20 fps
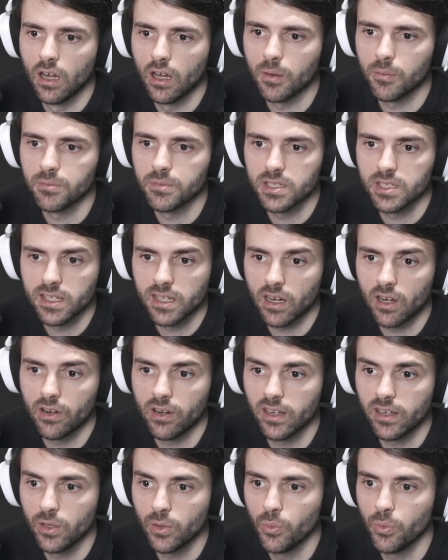
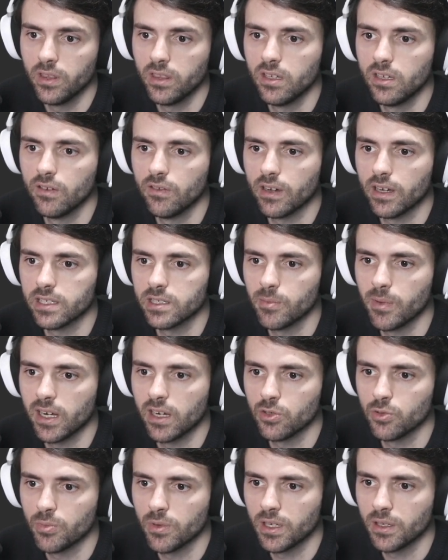started with the device
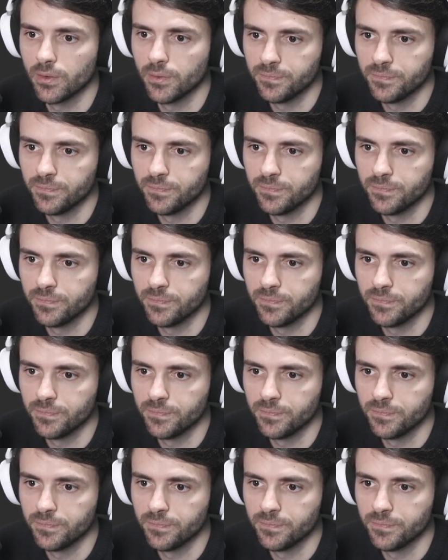management.